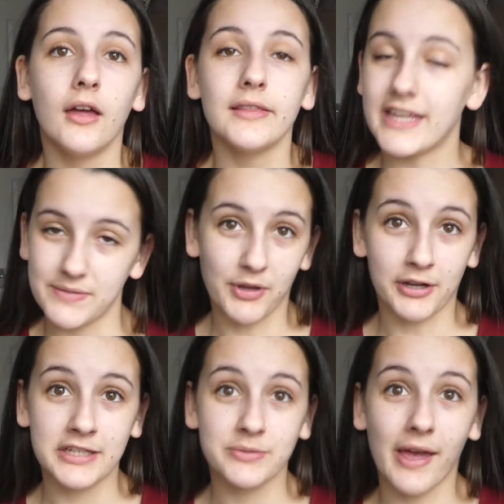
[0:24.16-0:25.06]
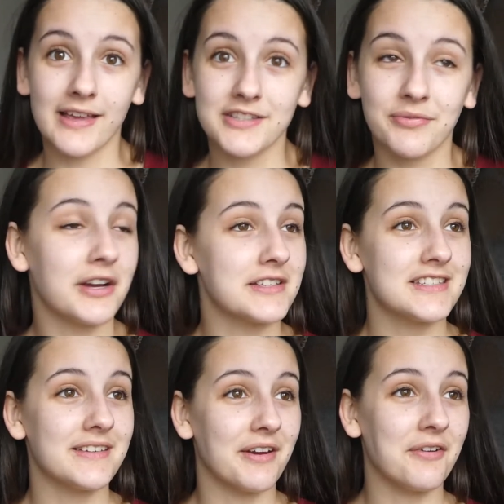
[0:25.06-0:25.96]
let's be honest, what else have we got to
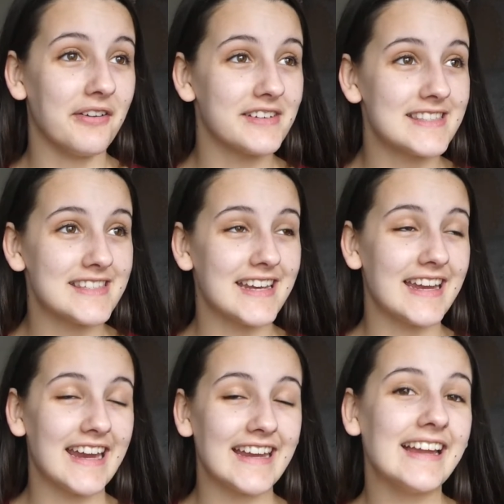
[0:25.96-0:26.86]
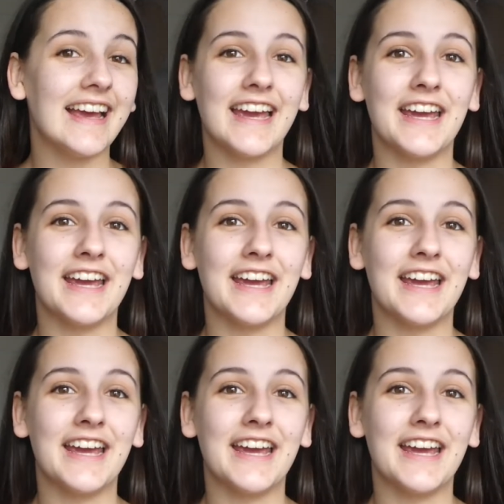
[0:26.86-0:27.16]
do in quarantine?